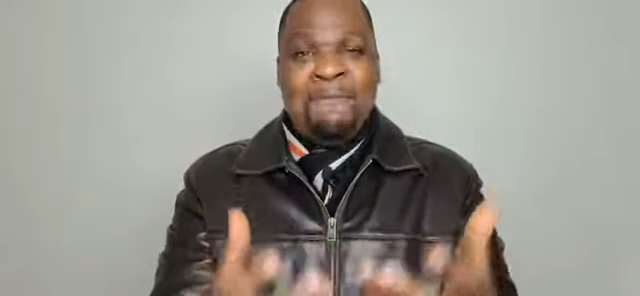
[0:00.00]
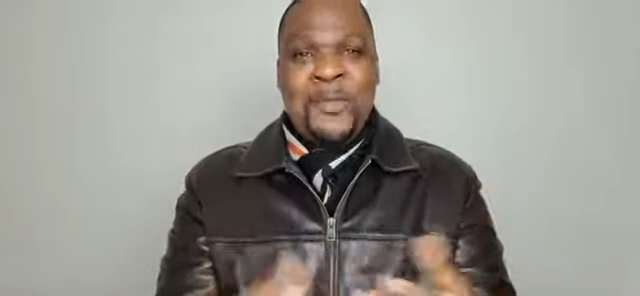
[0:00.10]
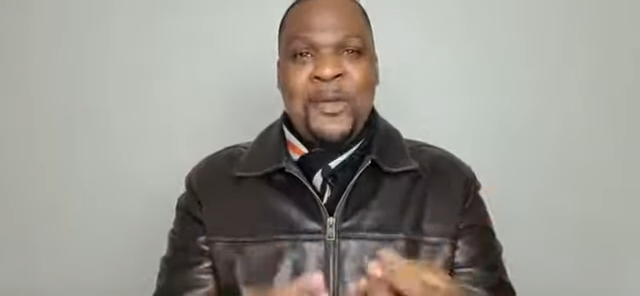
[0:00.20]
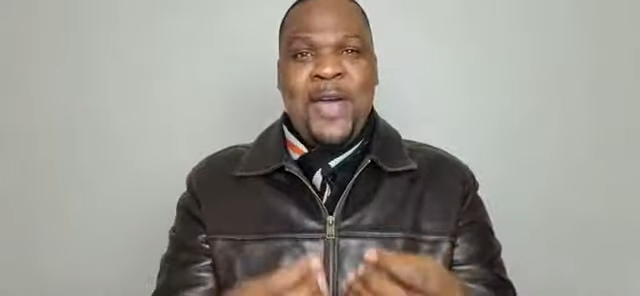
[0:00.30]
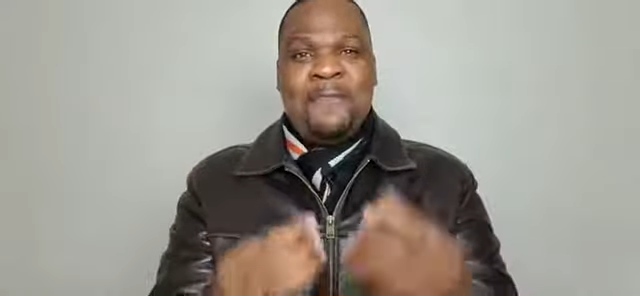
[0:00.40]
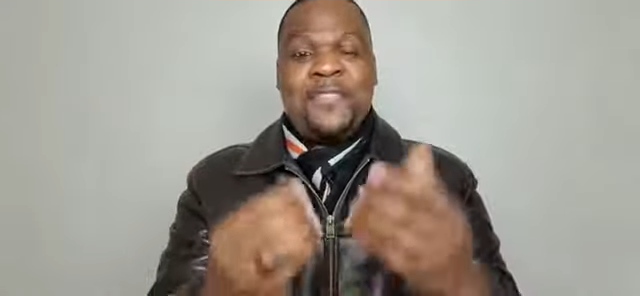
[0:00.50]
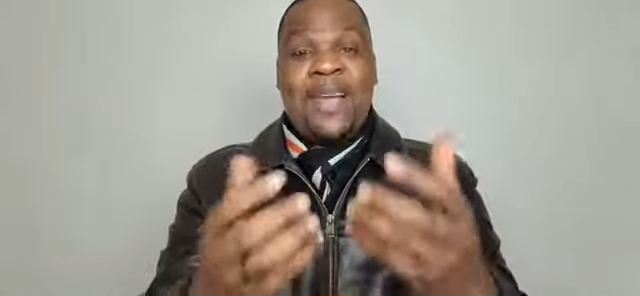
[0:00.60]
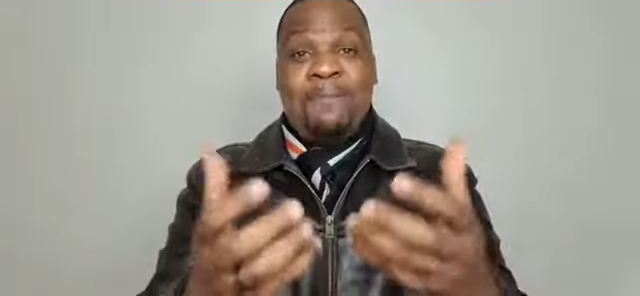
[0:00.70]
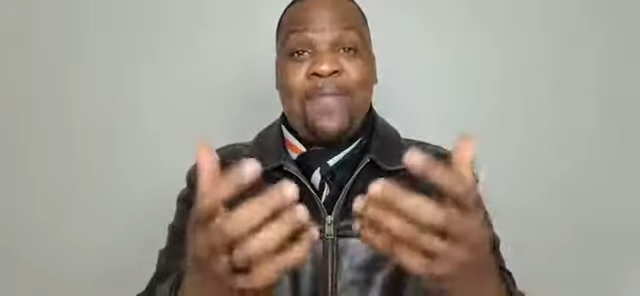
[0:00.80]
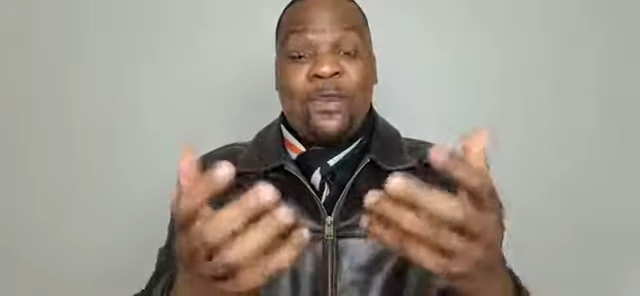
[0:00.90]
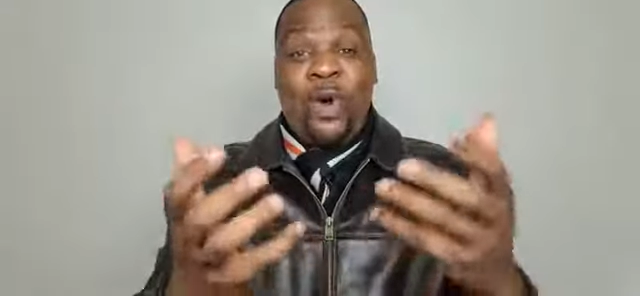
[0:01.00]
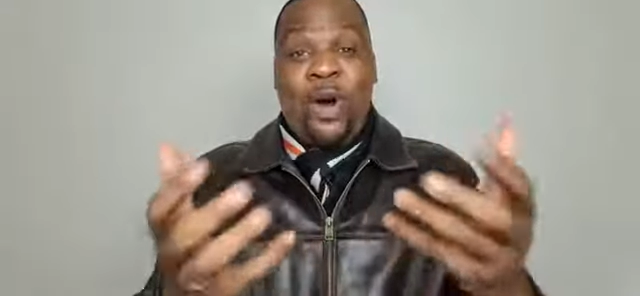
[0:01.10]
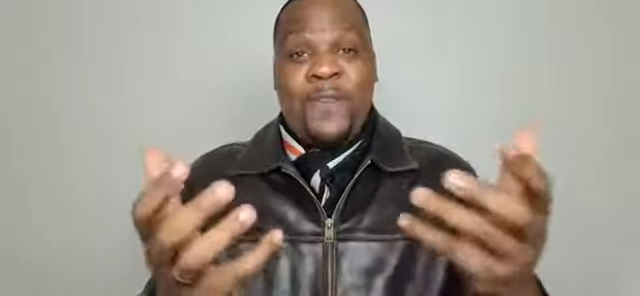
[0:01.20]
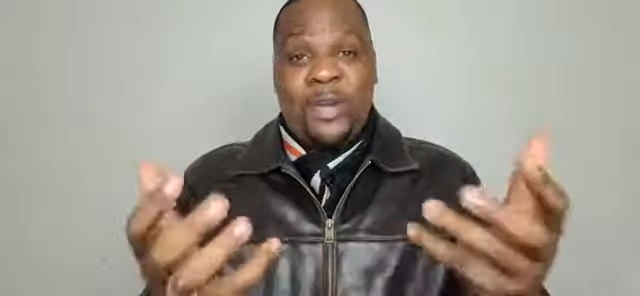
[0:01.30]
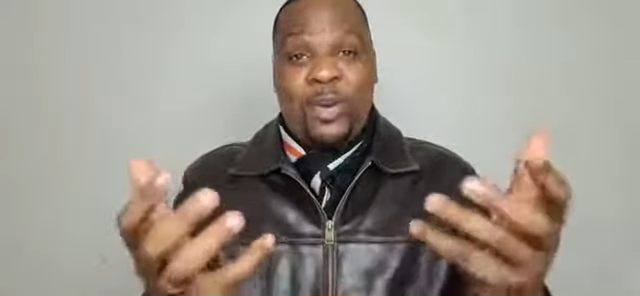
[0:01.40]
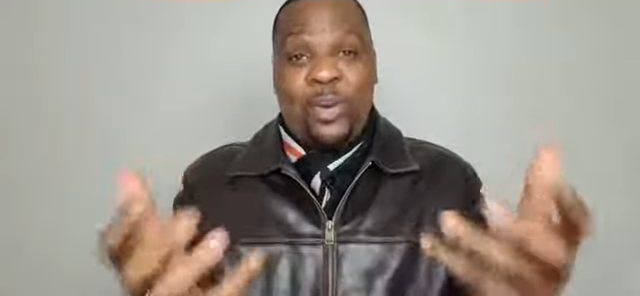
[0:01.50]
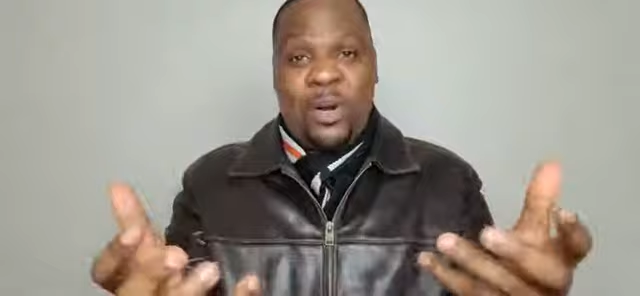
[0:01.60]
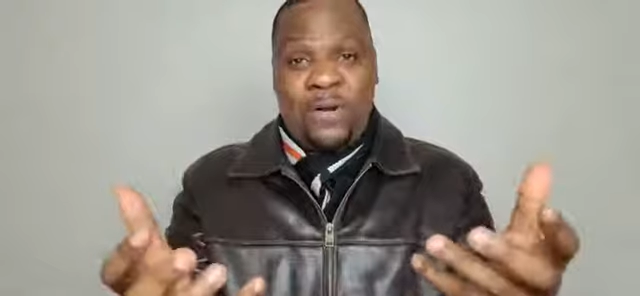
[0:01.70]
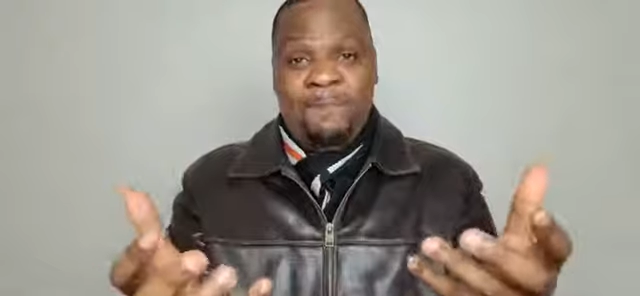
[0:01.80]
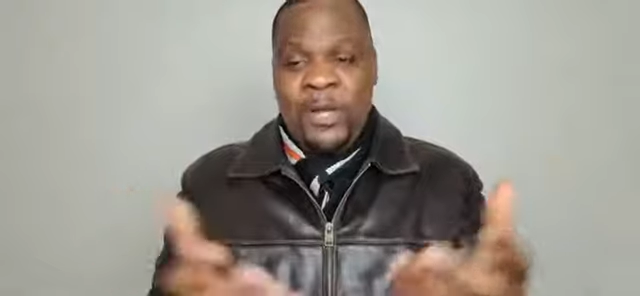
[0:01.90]
You have something to offer to the
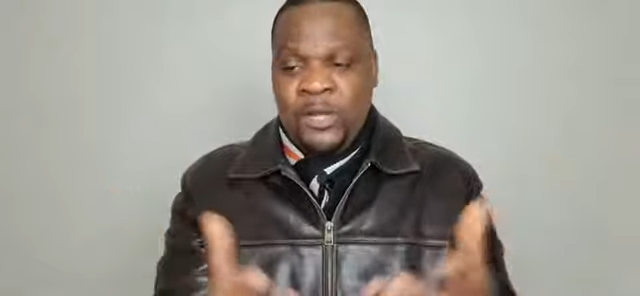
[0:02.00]
world.